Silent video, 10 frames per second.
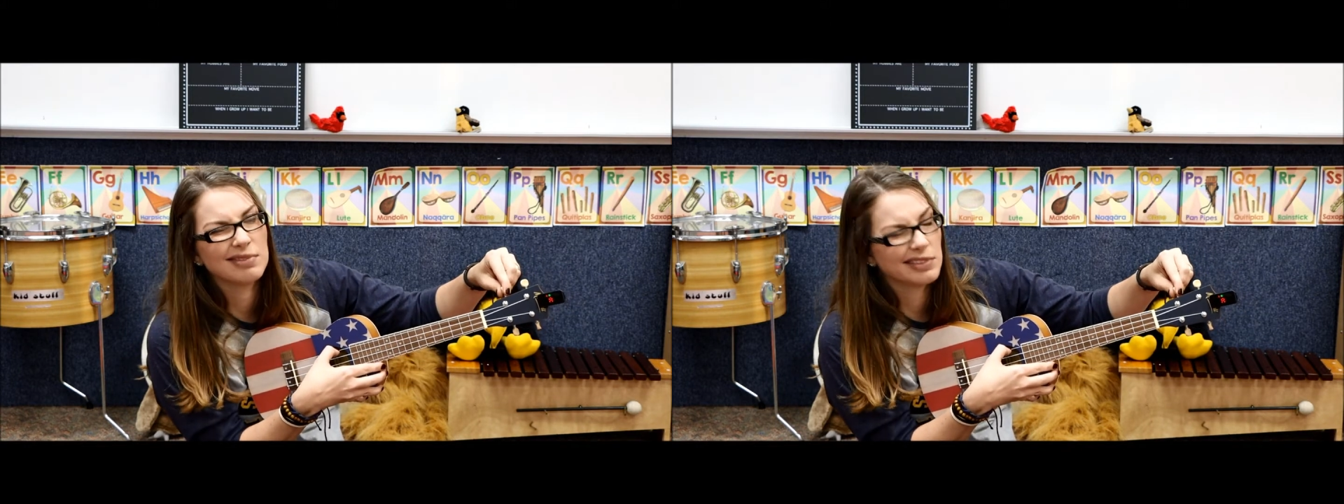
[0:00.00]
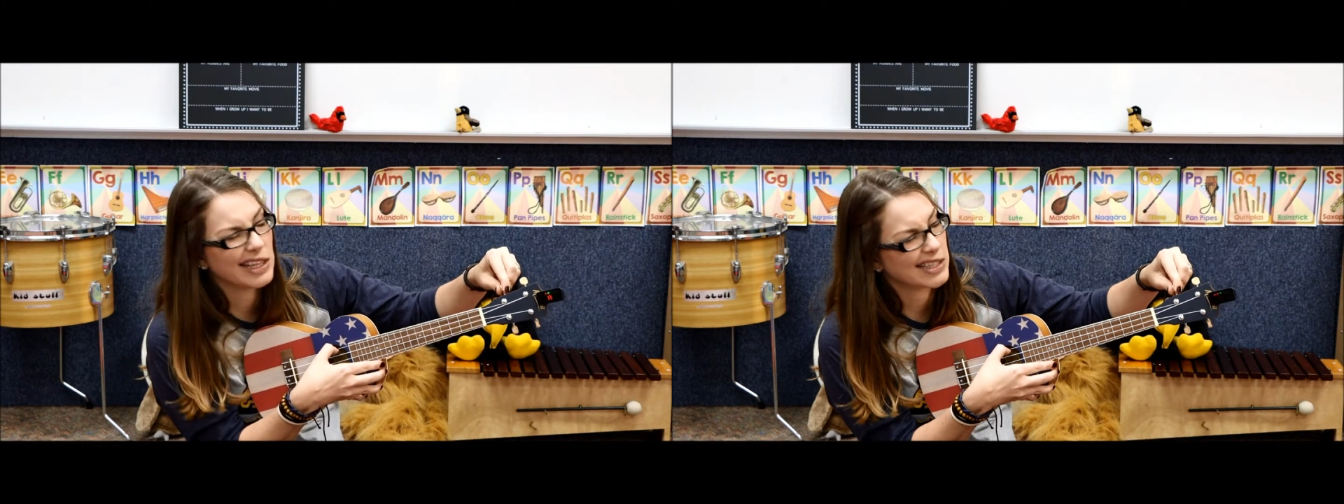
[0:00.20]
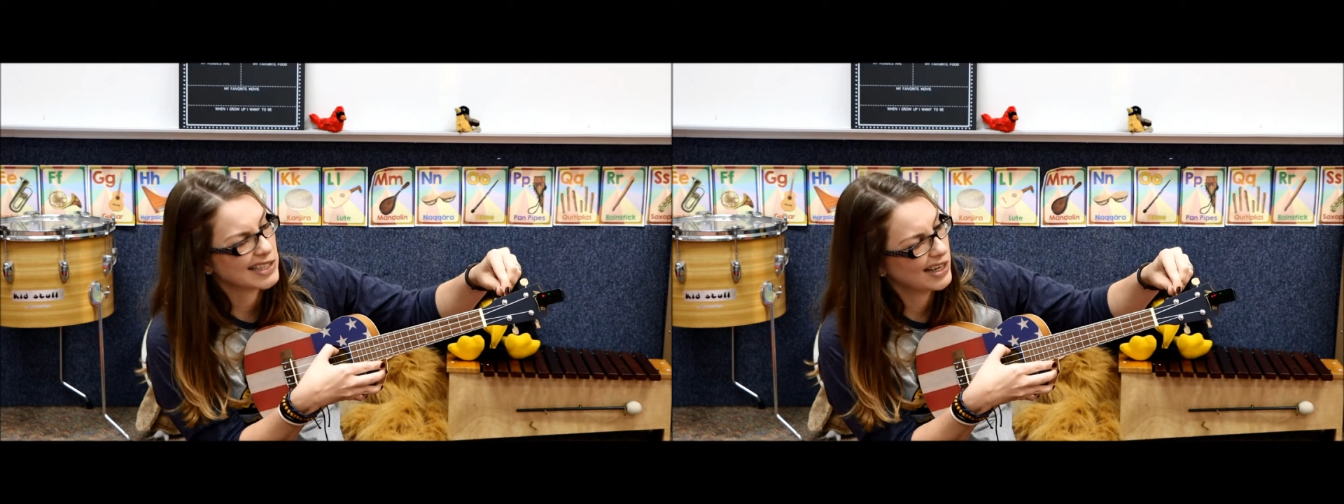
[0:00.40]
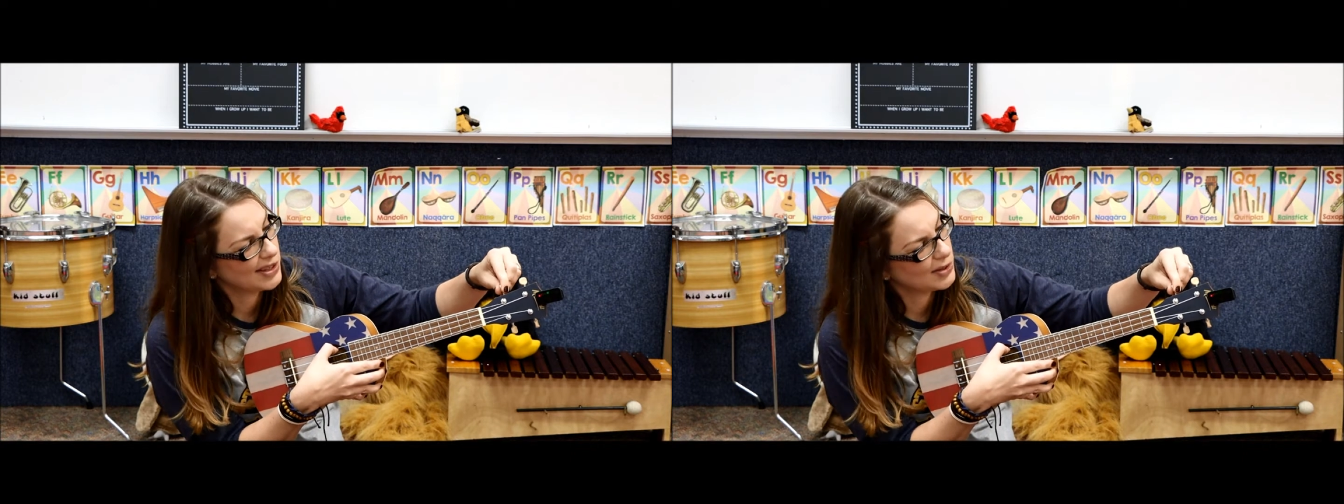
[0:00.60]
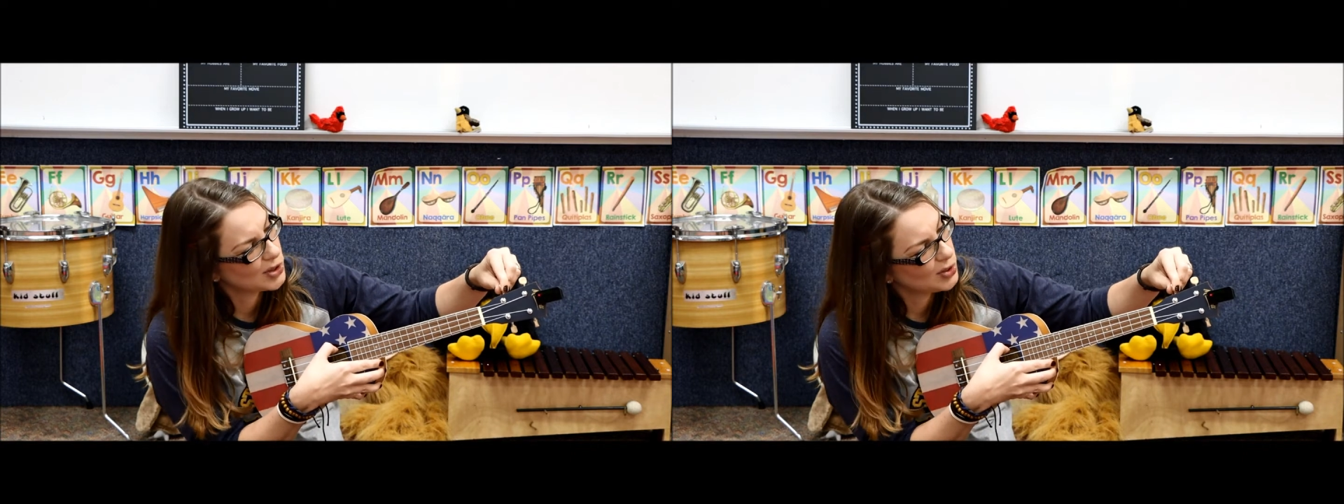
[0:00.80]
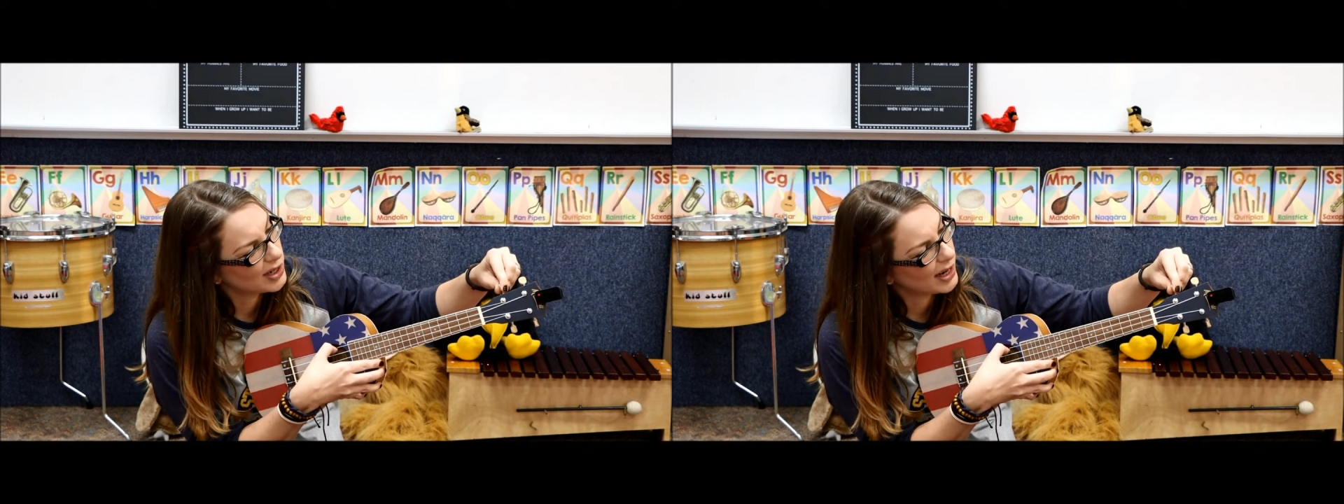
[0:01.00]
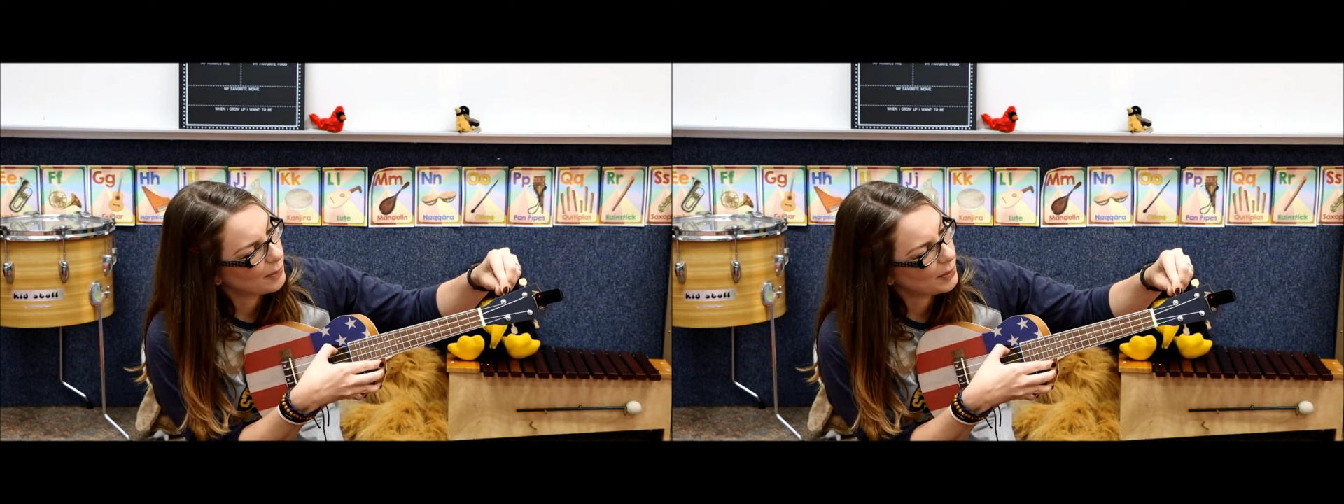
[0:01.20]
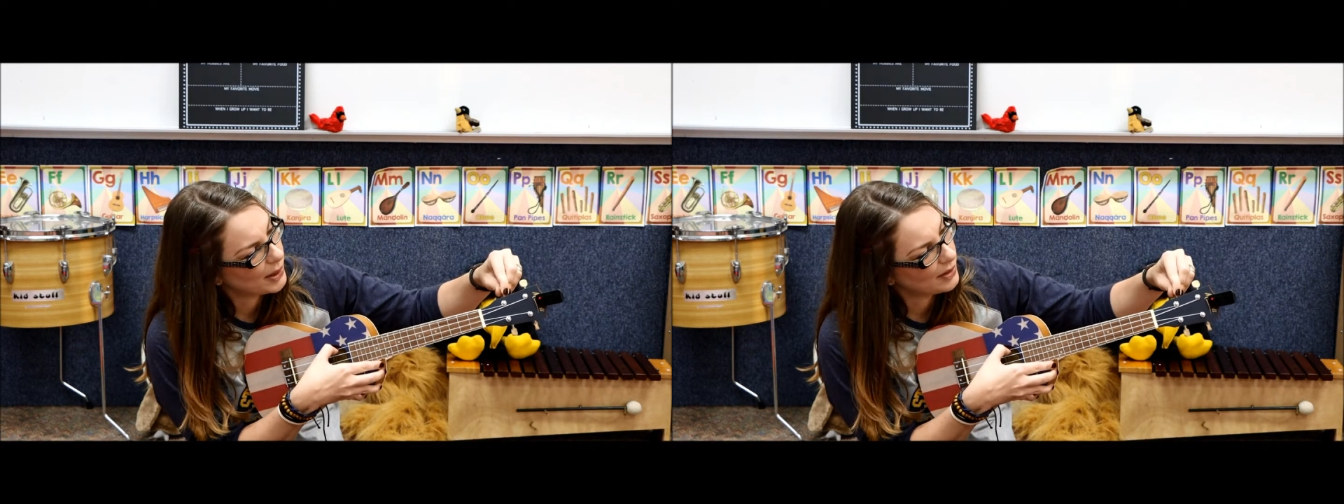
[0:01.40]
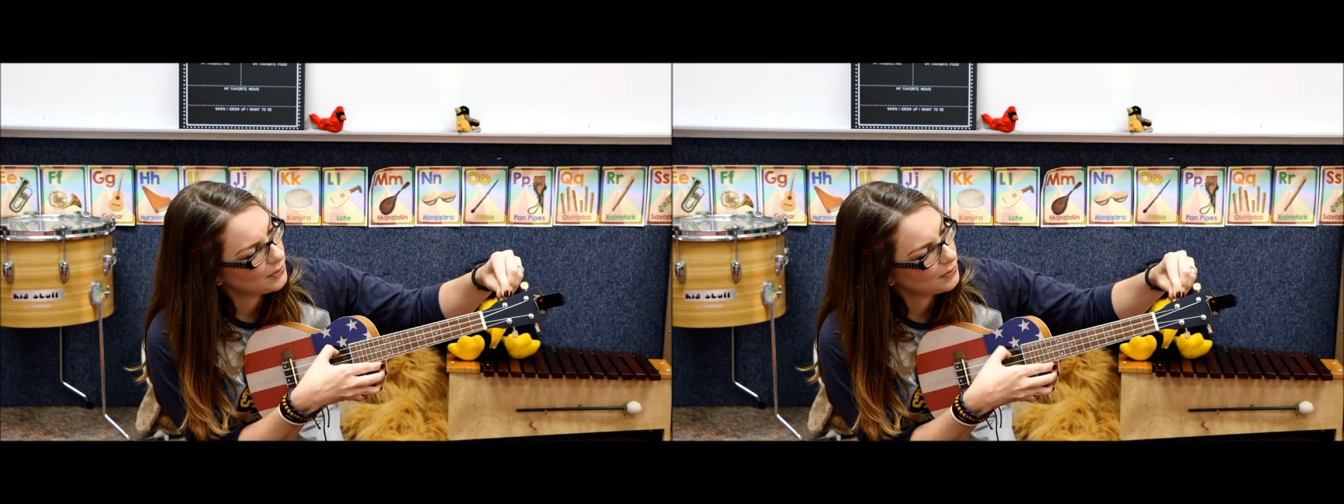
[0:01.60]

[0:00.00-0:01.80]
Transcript: Let's tune it up a bit.